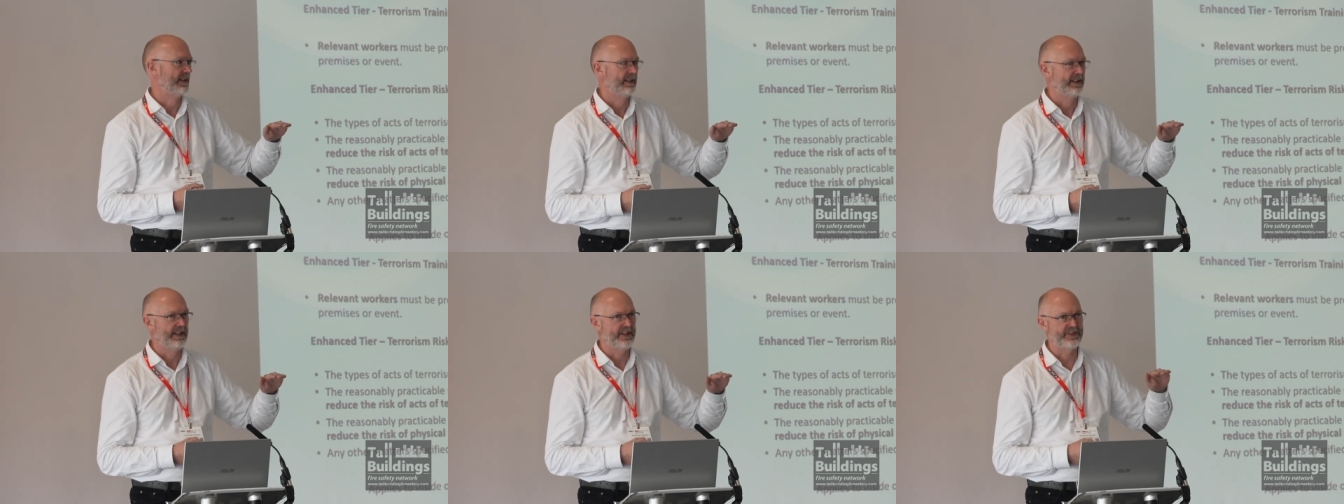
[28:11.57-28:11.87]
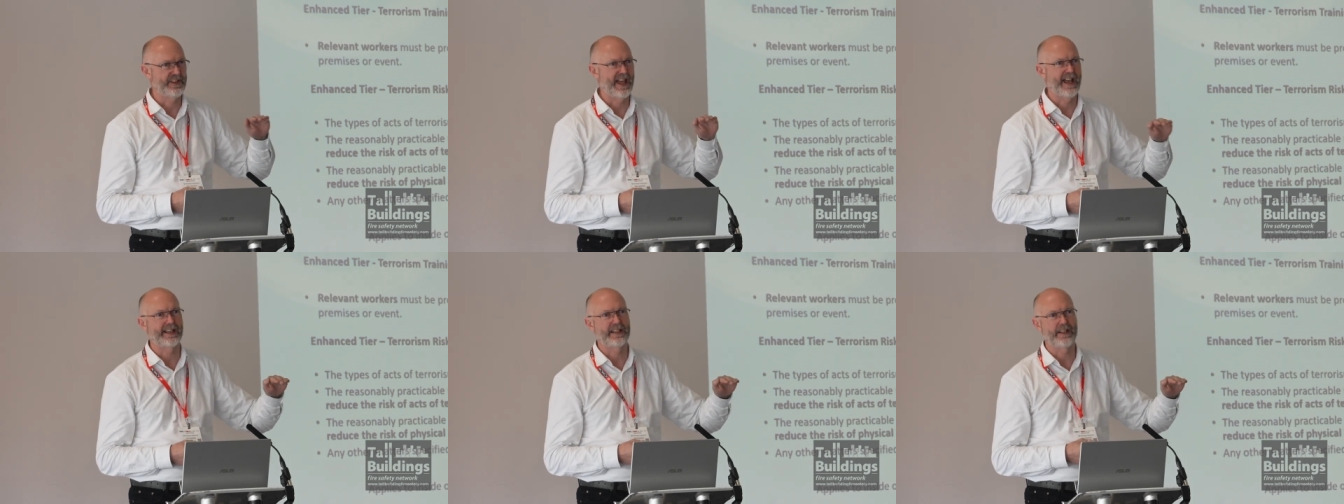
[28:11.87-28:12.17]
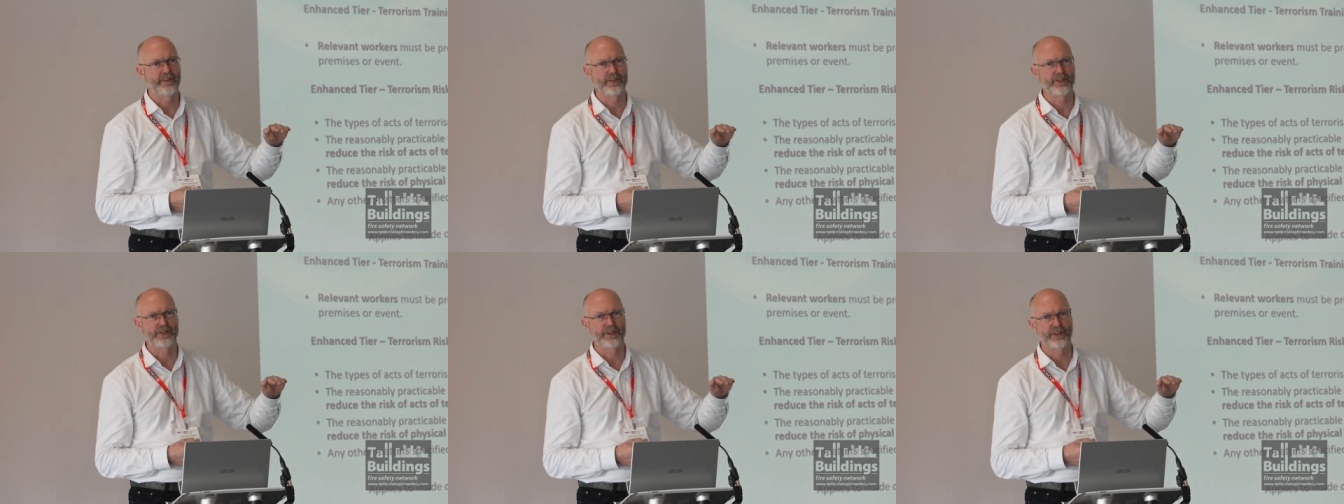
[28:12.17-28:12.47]
is that
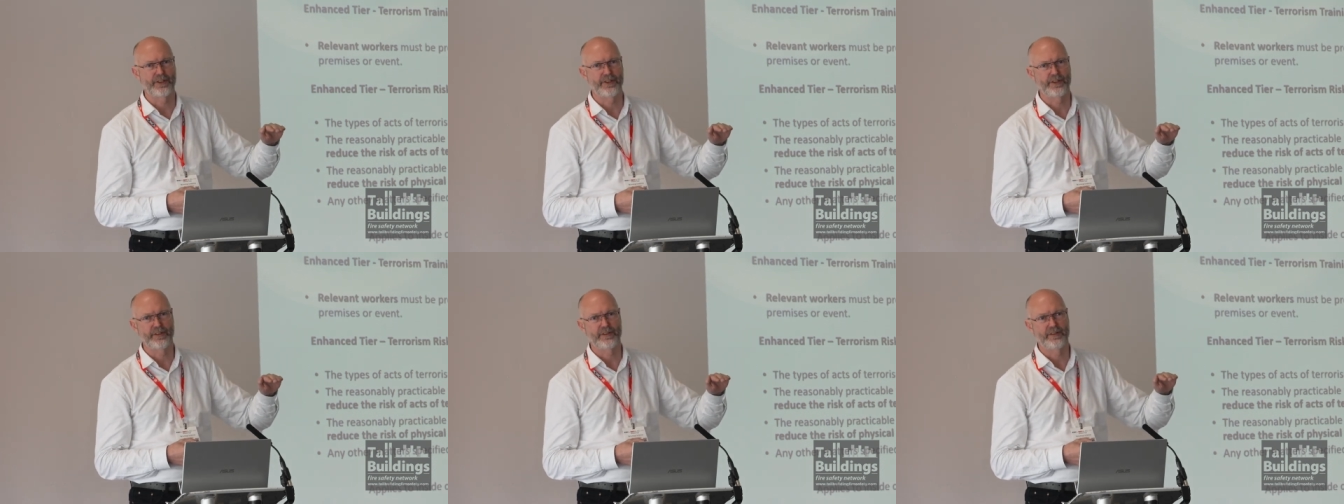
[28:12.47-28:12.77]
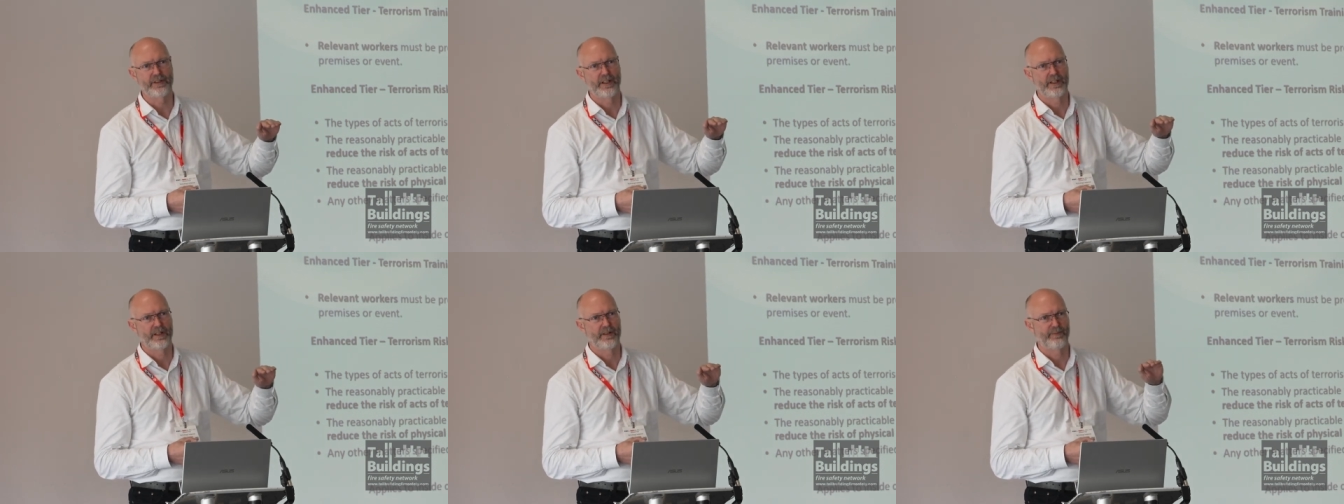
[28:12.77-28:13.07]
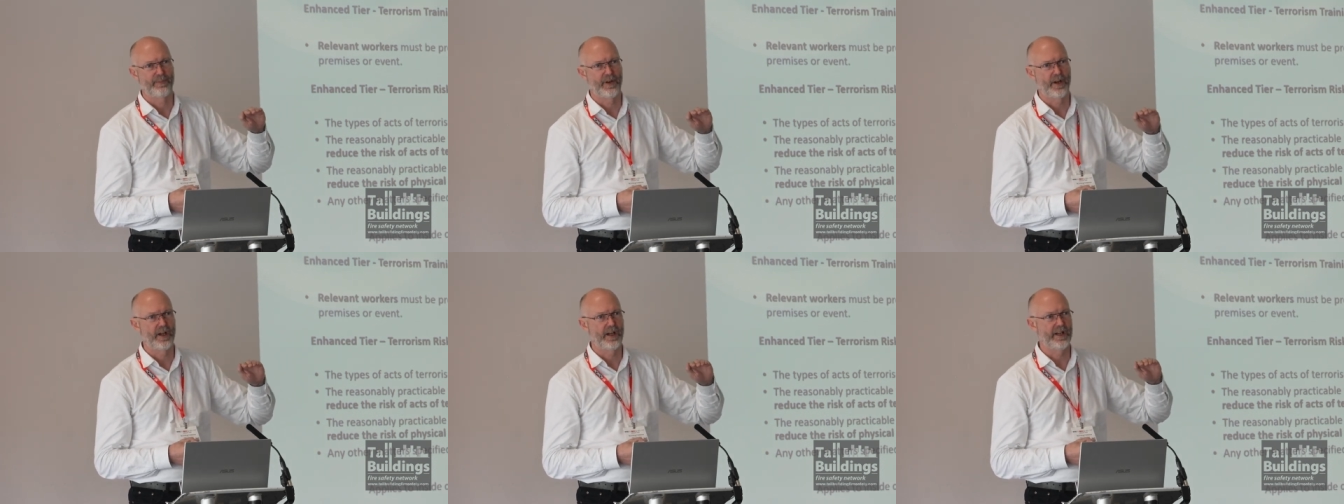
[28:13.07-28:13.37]
given to you
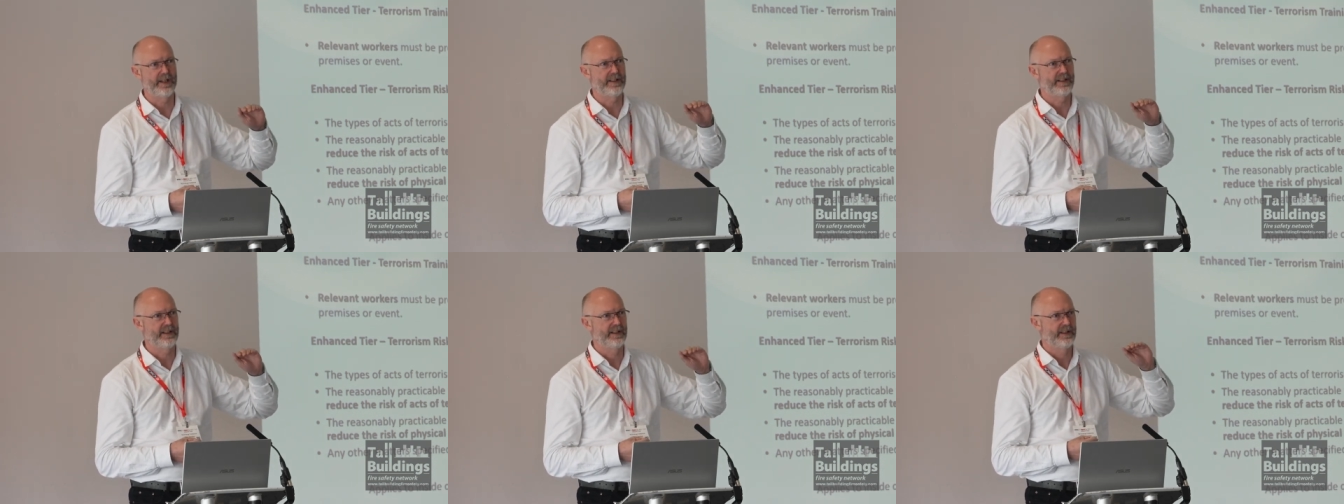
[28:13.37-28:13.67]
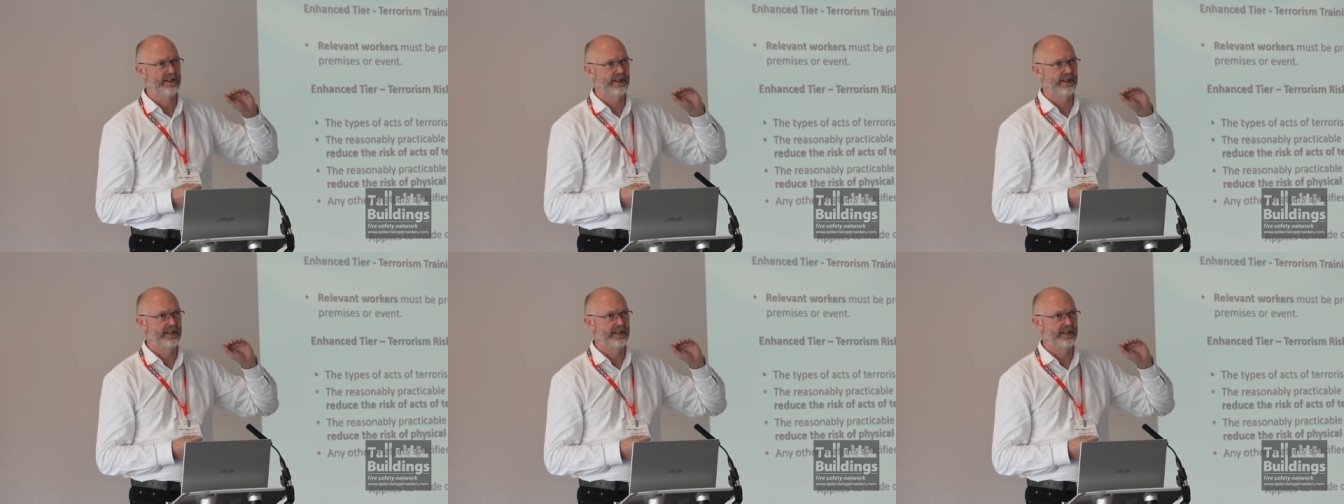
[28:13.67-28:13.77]
by